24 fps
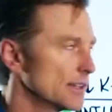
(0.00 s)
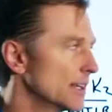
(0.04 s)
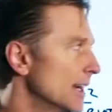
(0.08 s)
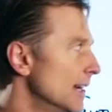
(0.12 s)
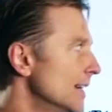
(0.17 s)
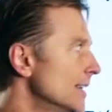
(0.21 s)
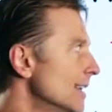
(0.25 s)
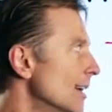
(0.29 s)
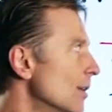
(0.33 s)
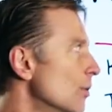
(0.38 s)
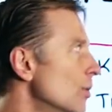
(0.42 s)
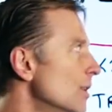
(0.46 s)

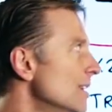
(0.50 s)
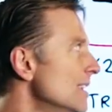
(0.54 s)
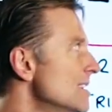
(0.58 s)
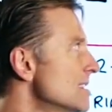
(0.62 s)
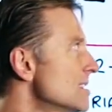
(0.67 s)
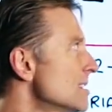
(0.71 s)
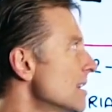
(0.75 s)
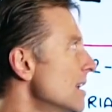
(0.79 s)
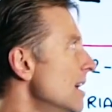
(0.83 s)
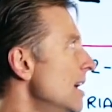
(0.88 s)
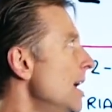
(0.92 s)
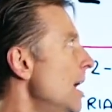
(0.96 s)
Okay, now what
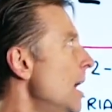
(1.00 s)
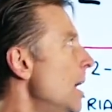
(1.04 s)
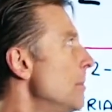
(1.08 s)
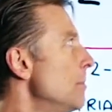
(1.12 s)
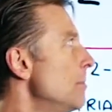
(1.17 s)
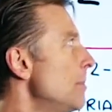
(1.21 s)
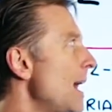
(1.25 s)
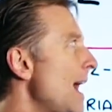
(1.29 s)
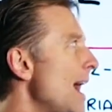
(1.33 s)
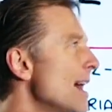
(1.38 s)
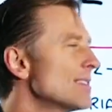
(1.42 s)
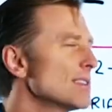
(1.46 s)
is
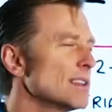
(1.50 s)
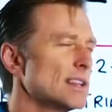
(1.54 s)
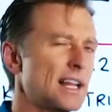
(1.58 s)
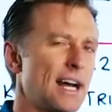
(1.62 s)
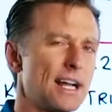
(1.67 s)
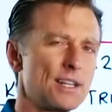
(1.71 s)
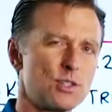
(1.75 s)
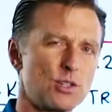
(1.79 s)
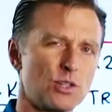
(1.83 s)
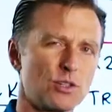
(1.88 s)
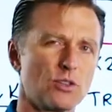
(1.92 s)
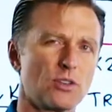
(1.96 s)

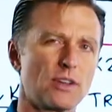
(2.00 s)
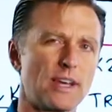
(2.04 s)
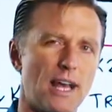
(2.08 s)
pathological